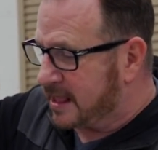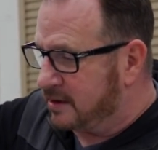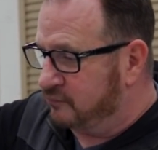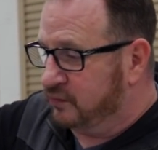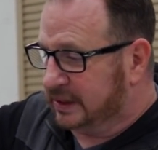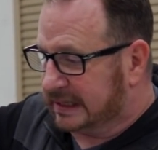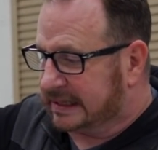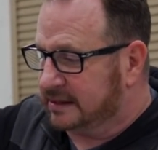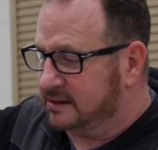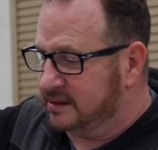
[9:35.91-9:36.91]

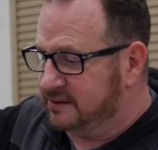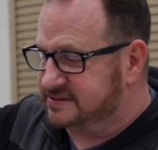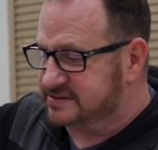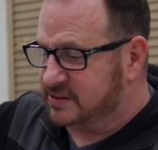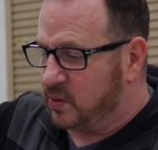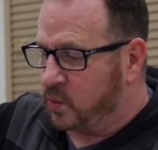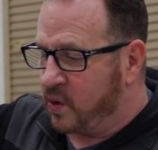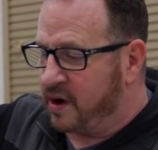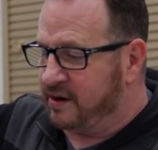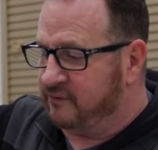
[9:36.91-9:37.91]
Really, this is a
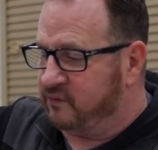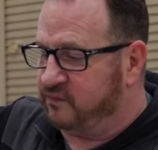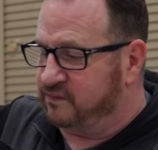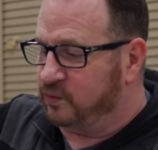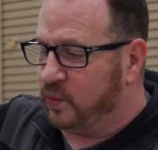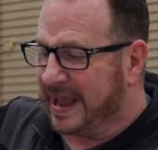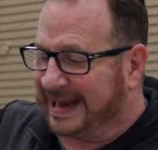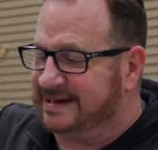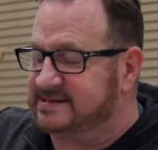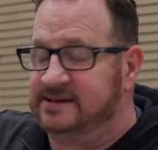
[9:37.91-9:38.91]
1 of 8